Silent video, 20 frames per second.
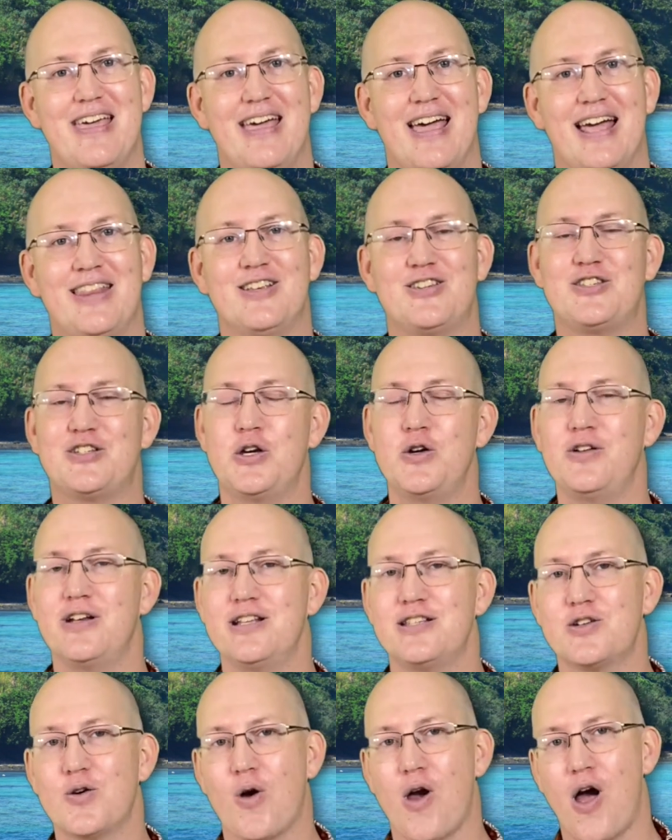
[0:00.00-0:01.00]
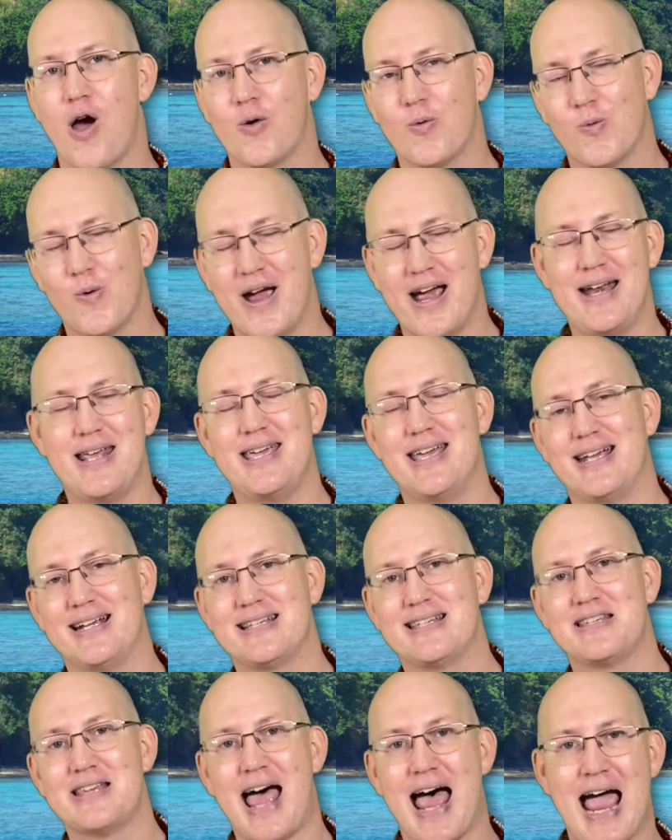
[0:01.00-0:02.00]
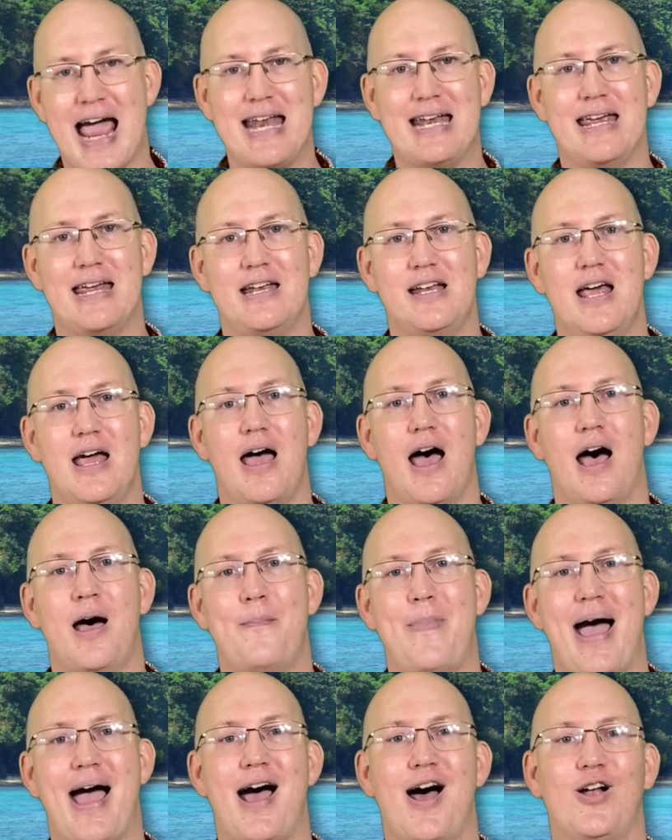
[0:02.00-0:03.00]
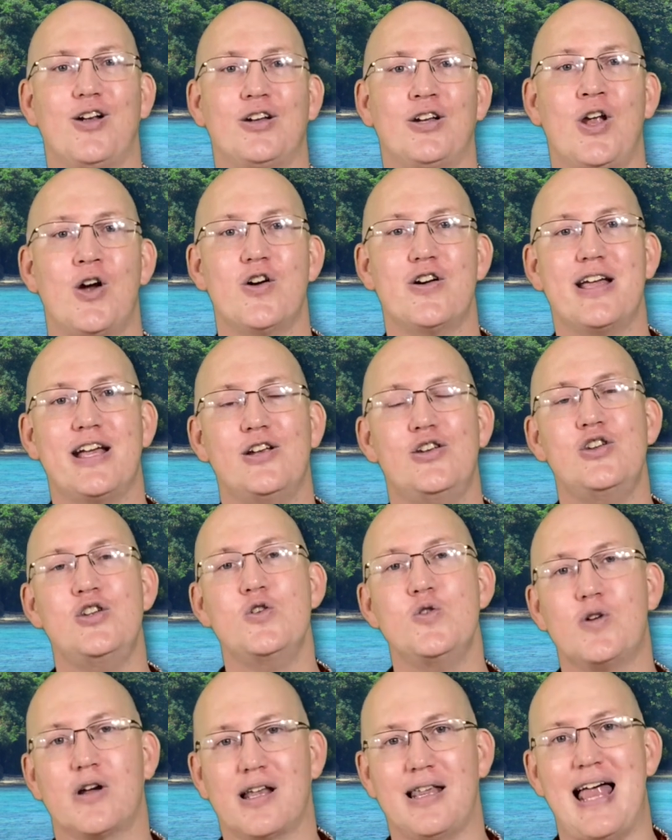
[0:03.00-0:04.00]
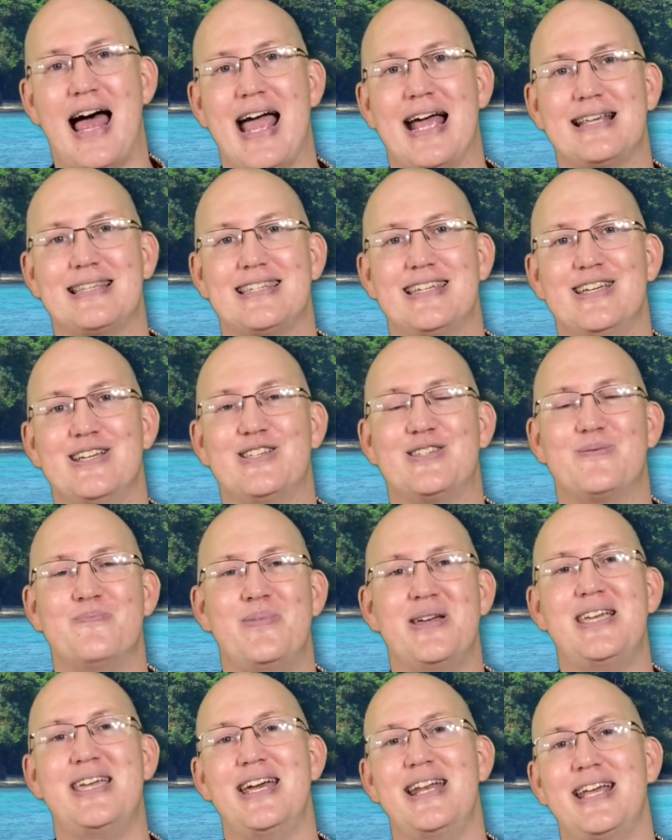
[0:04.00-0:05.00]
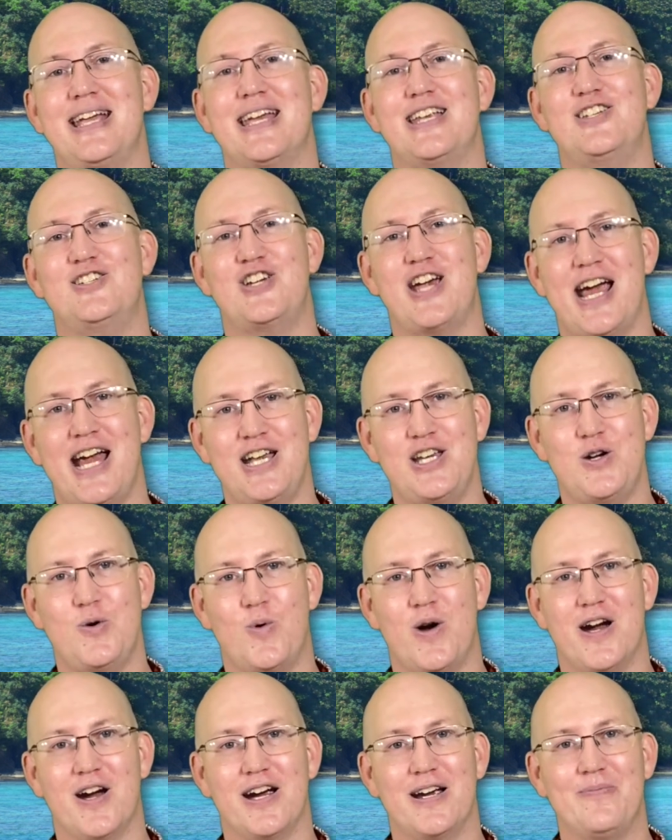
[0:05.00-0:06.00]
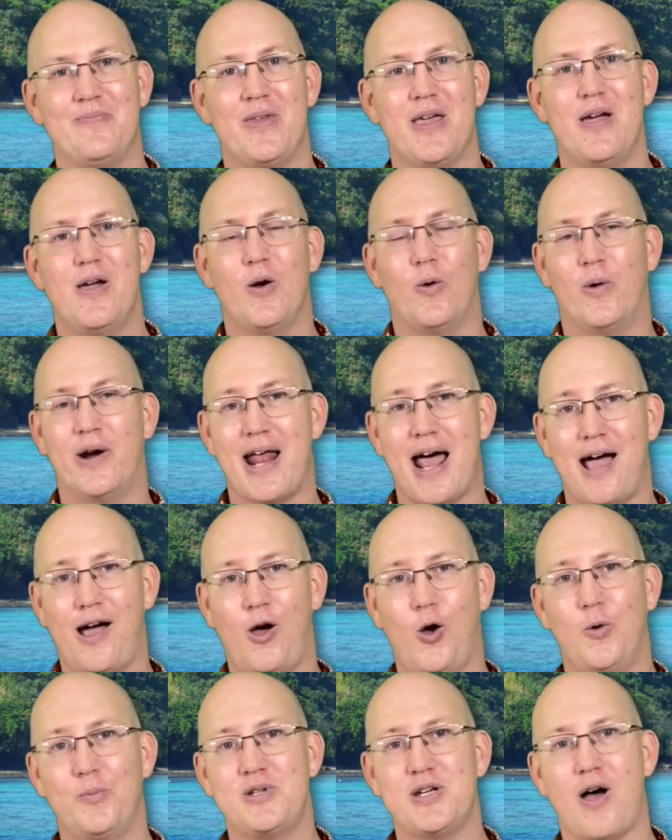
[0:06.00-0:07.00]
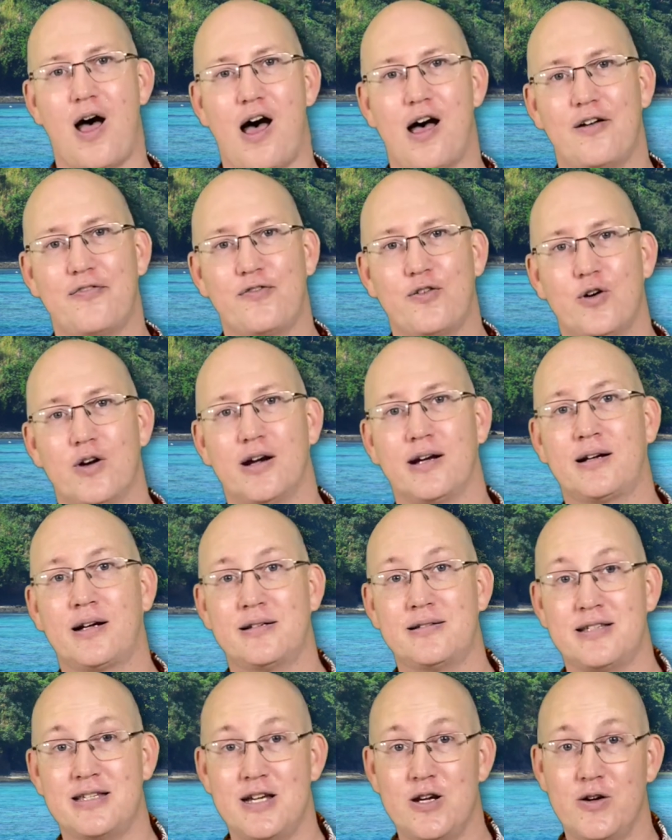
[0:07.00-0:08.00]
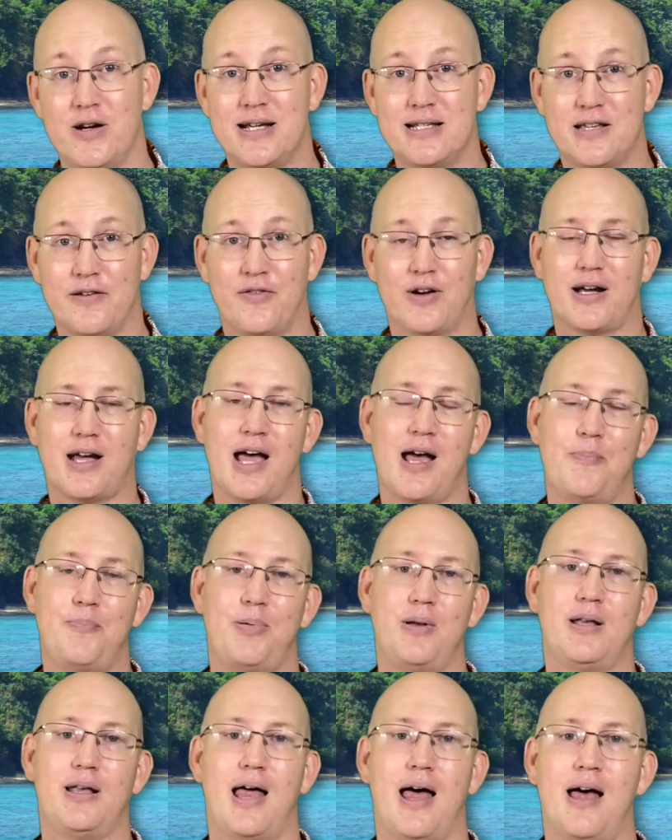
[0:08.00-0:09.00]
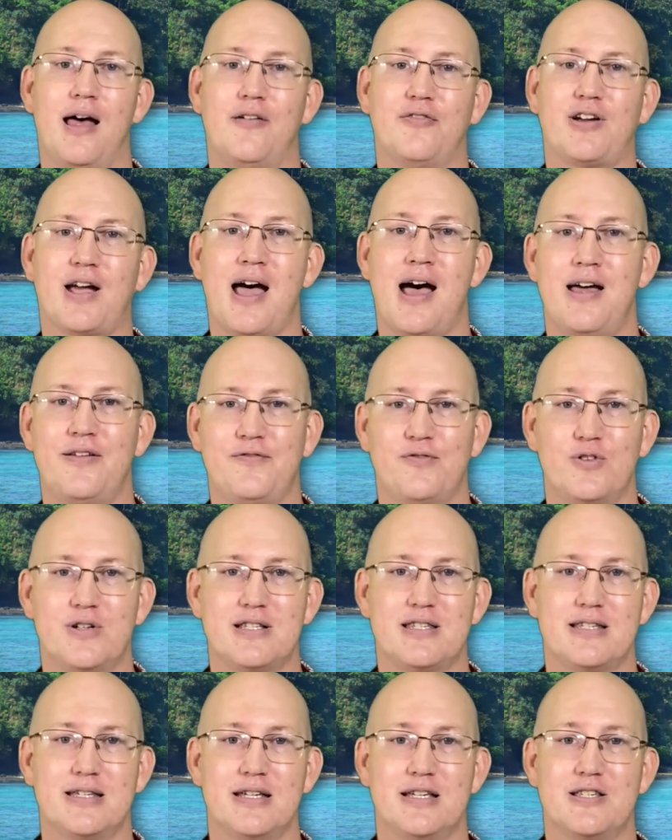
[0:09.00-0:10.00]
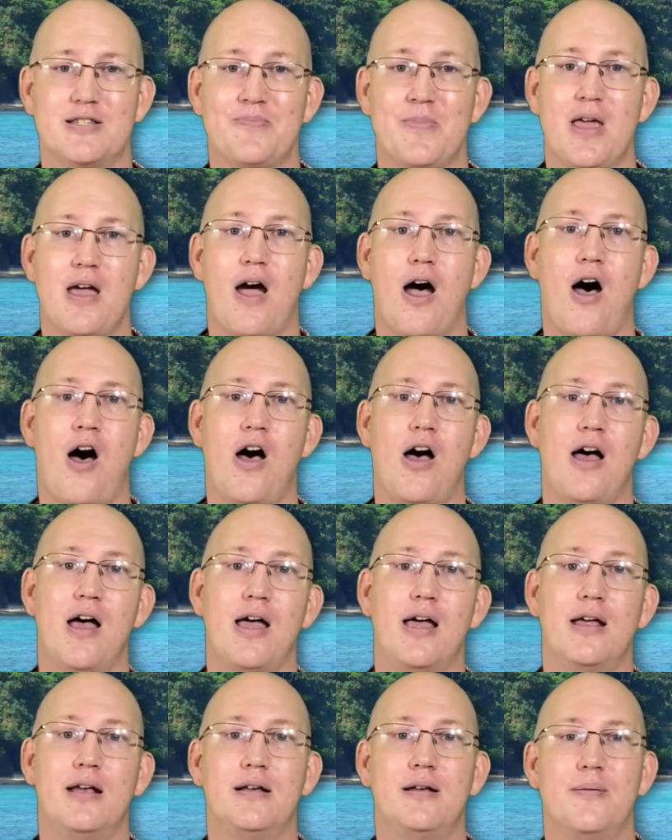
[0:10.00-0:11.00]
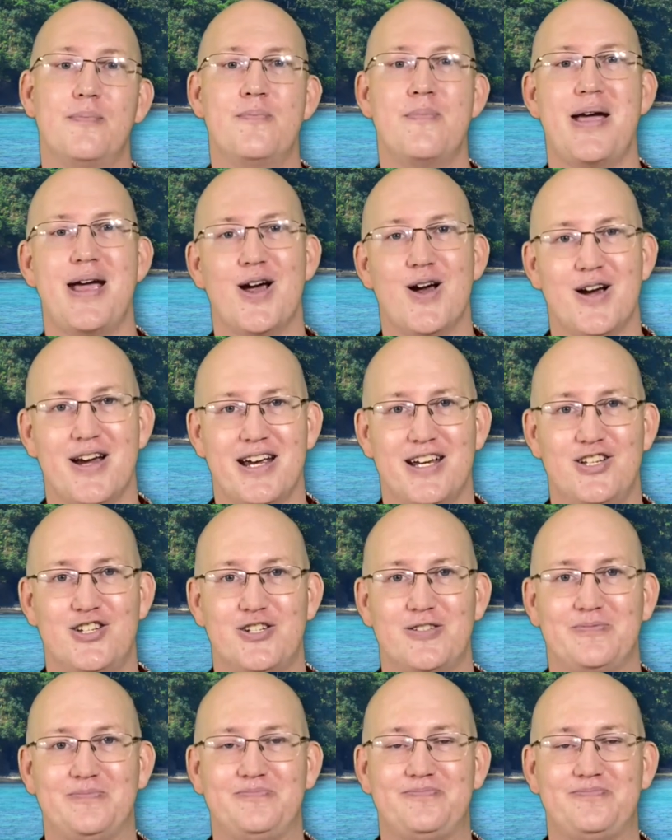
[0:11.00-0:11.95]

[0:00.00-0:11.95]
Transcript: And the students are already excited about learning new classes beginning in January, when I hope to offer a series of a couple of conferences on marriage,